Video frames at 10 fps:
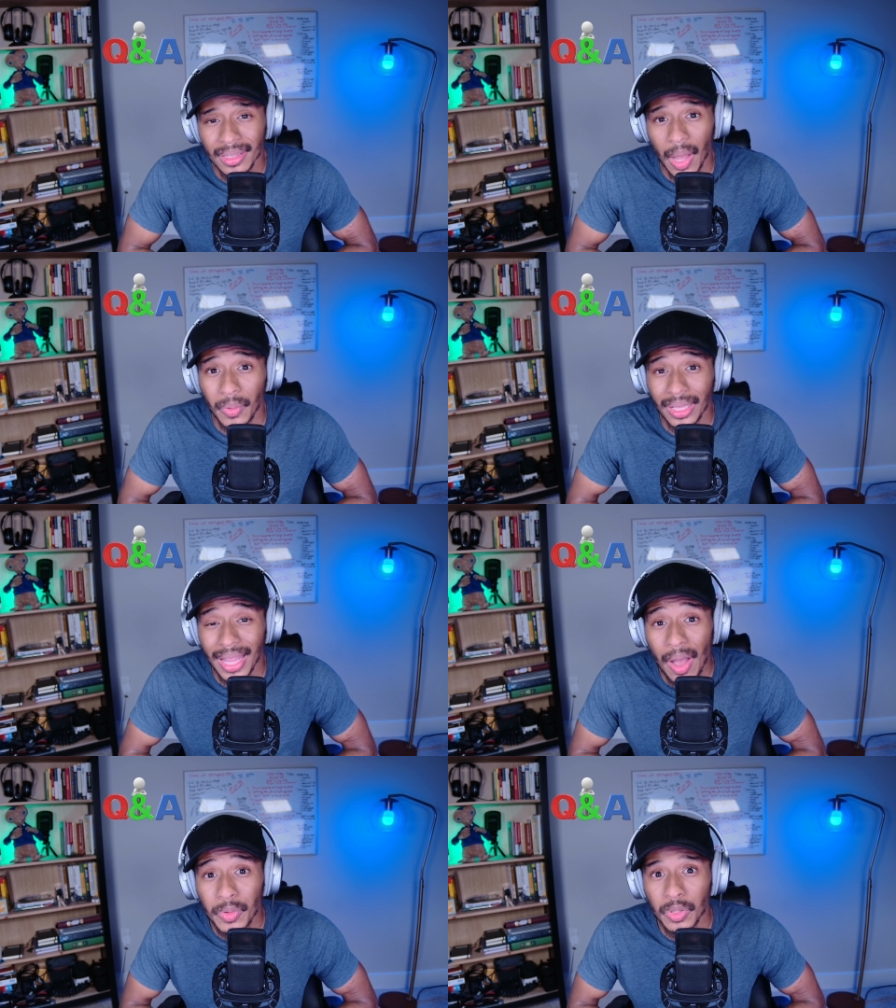that would
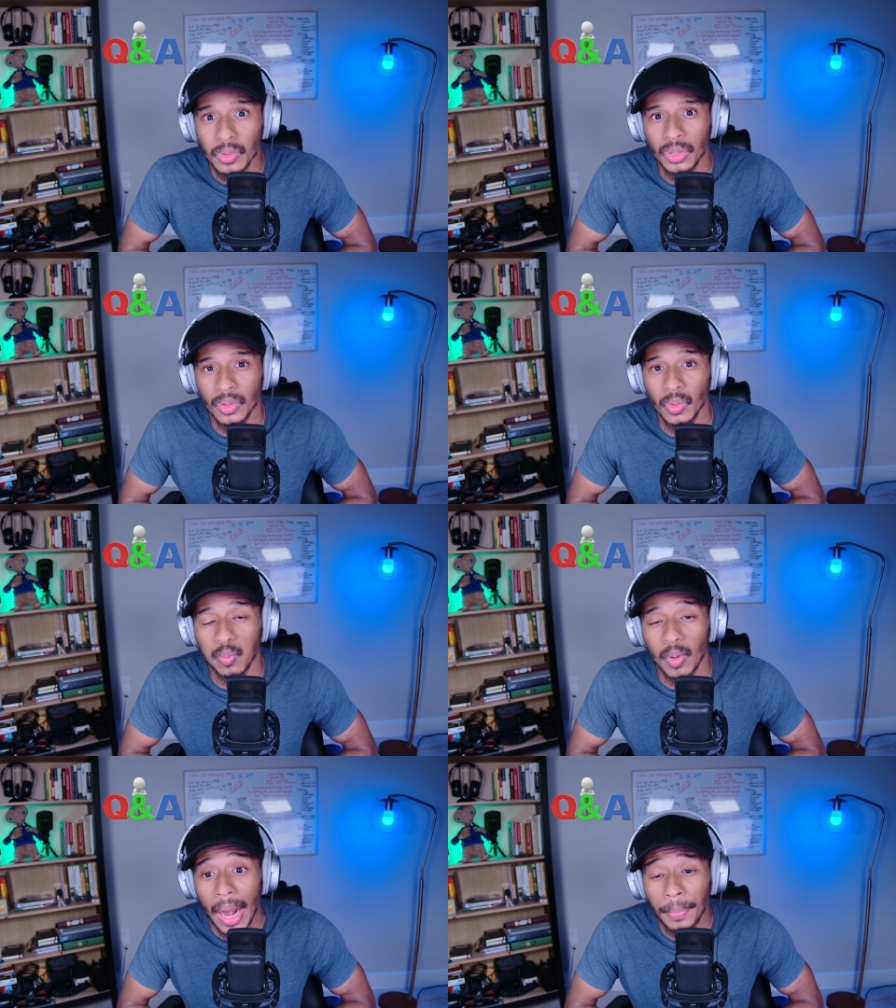allow you to
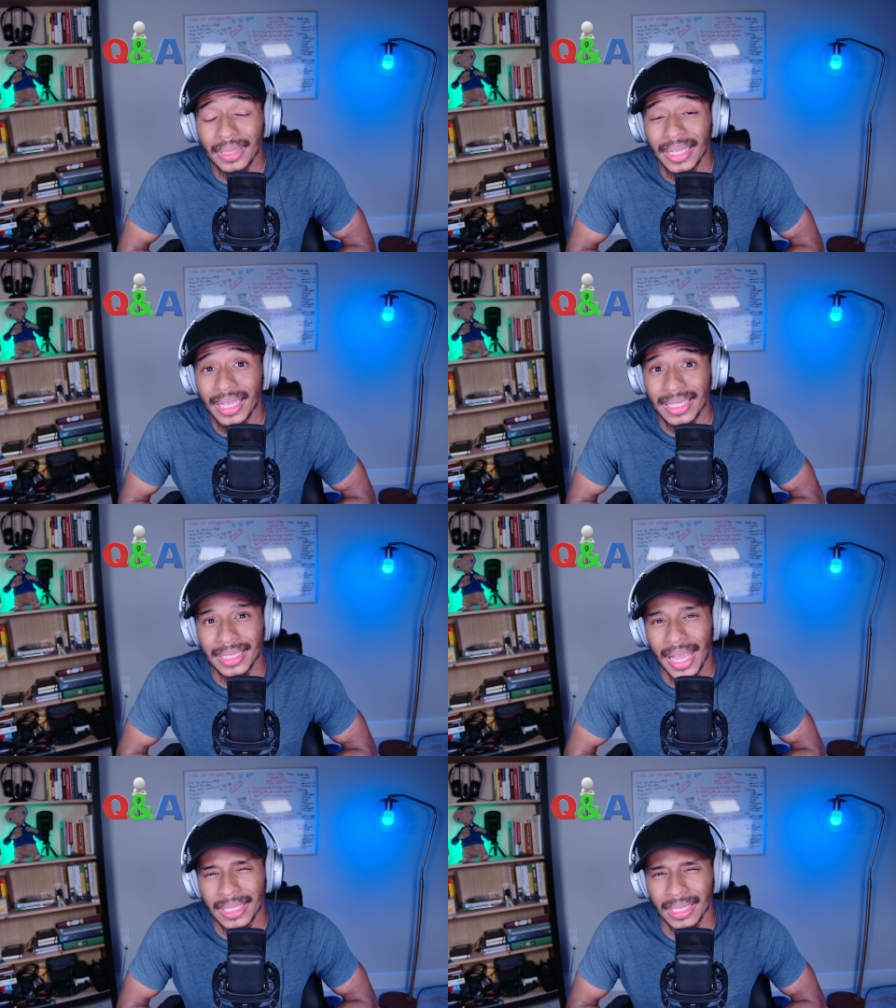properly
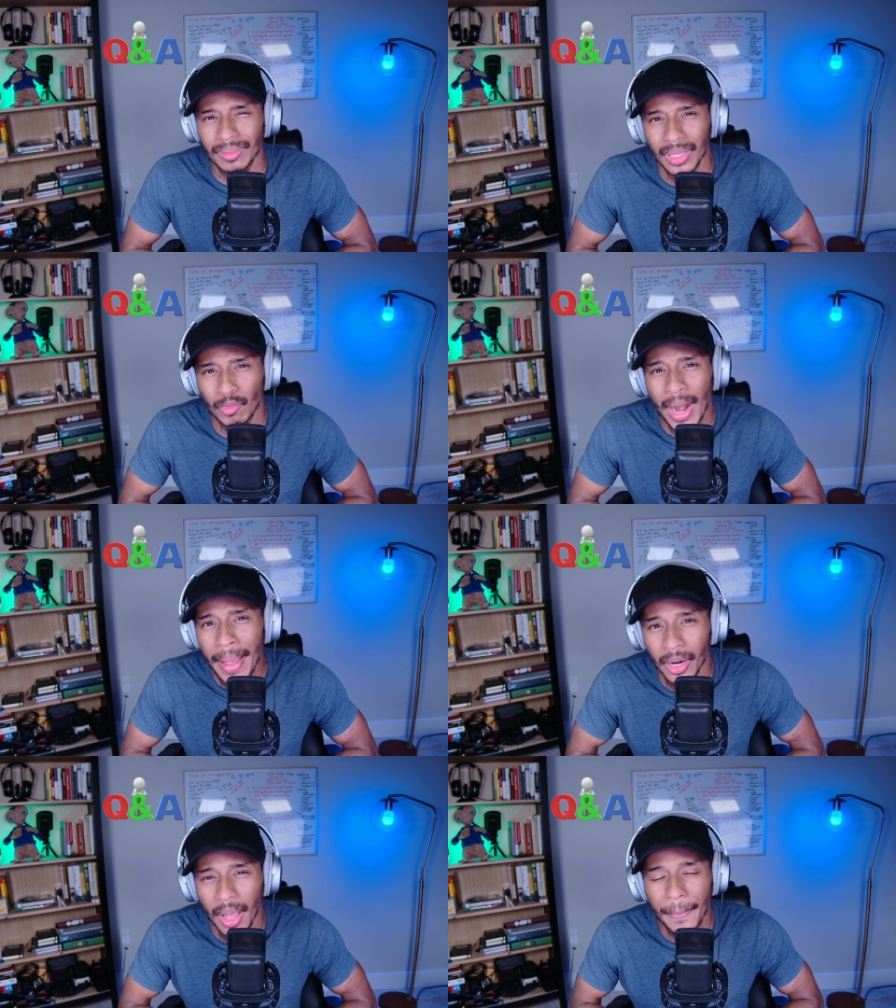assess and
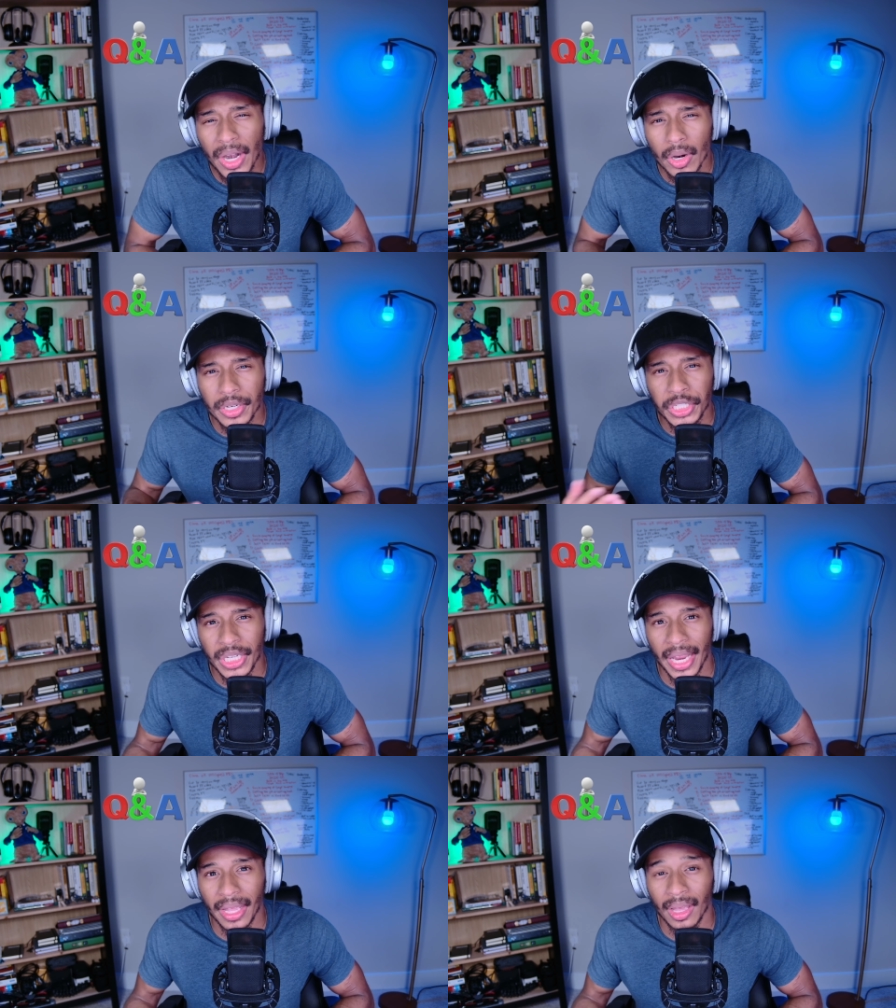grasp a better
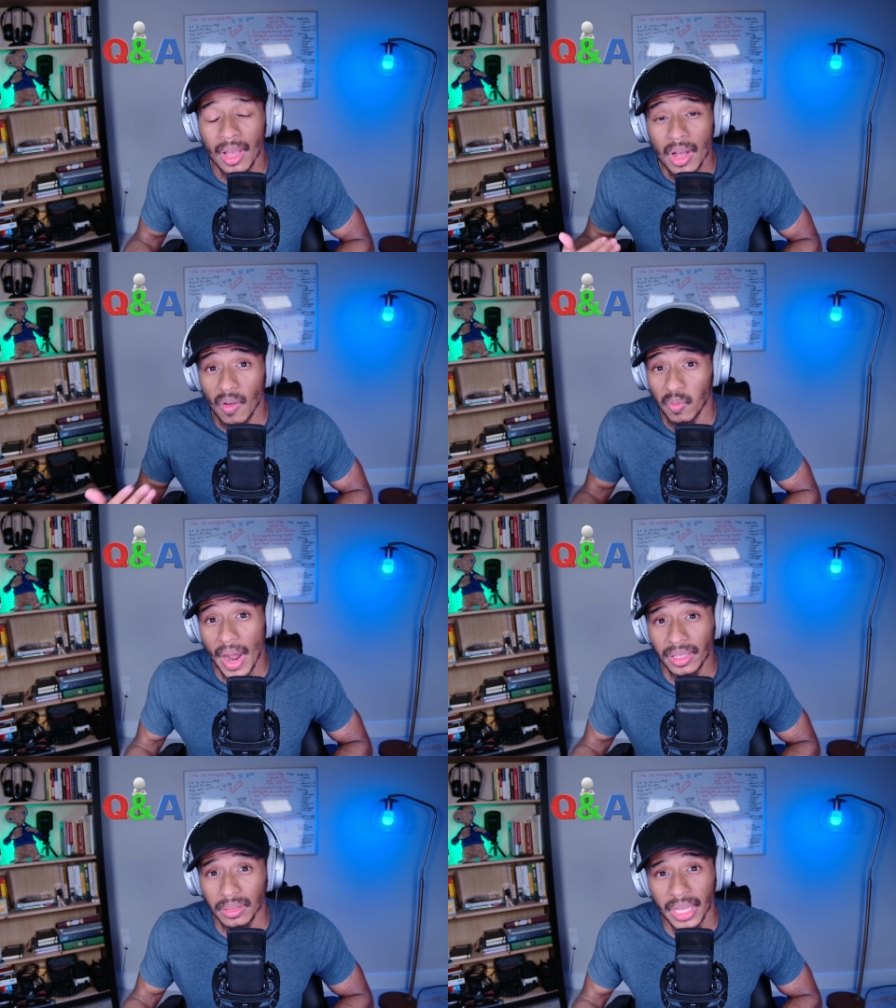understanding of
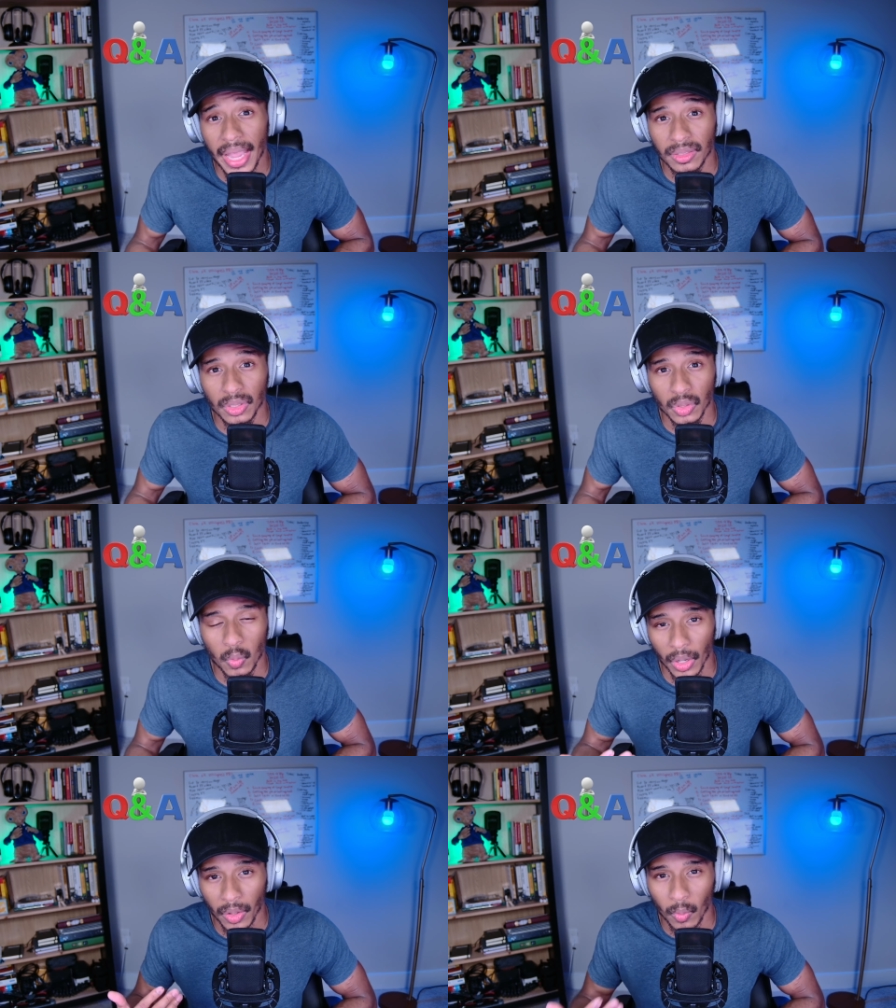why those answers
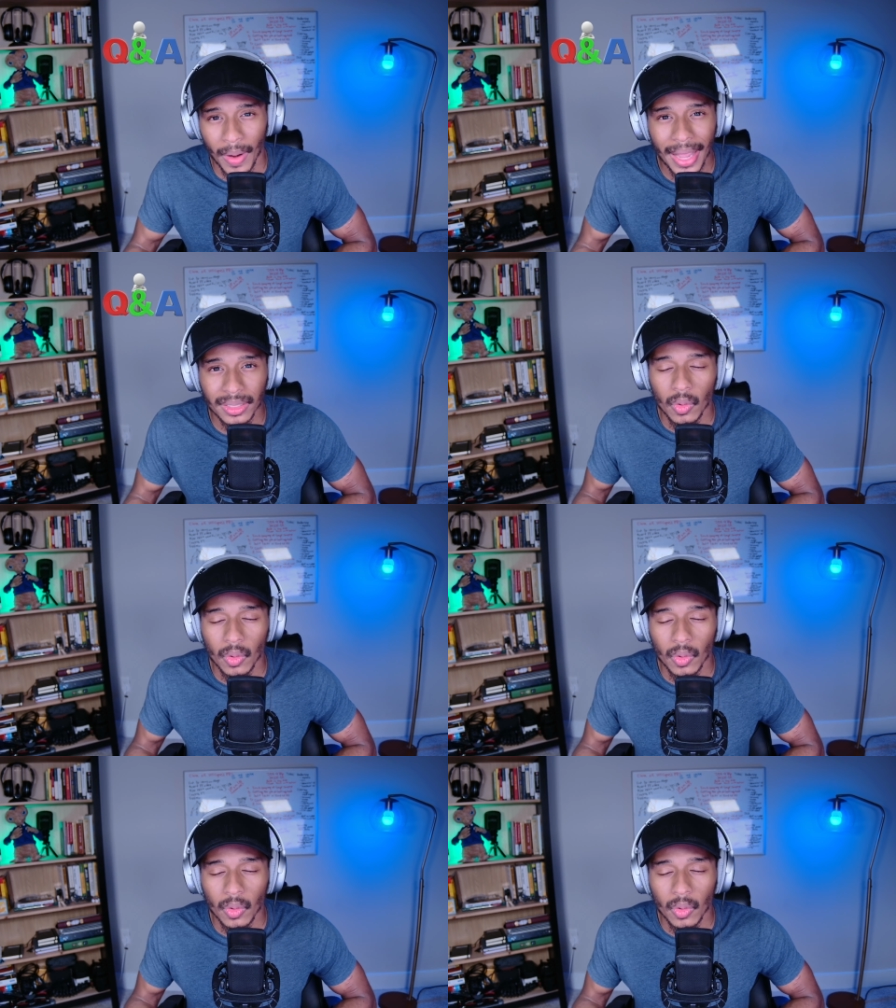were correct